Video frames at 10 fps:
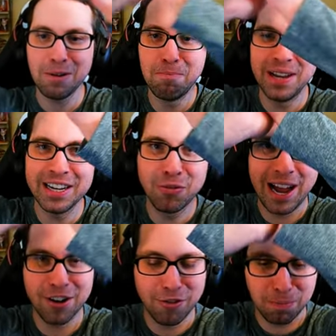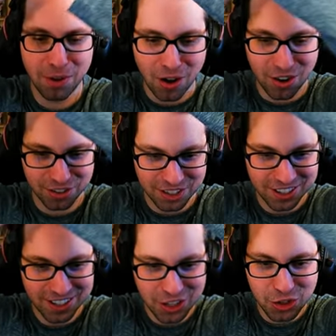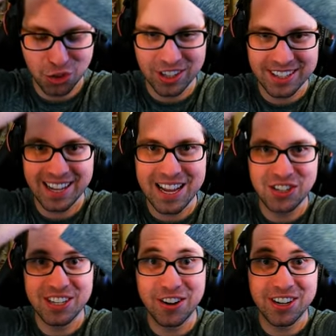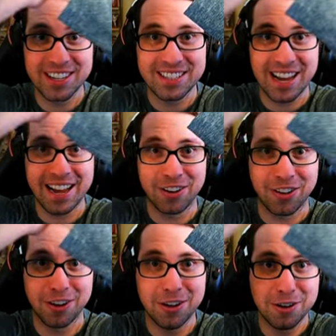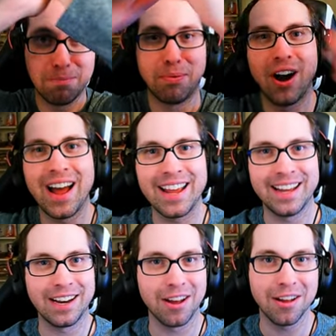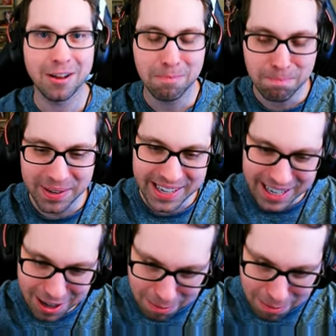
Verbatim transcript: big round of applause to the legendary designer, Brian B.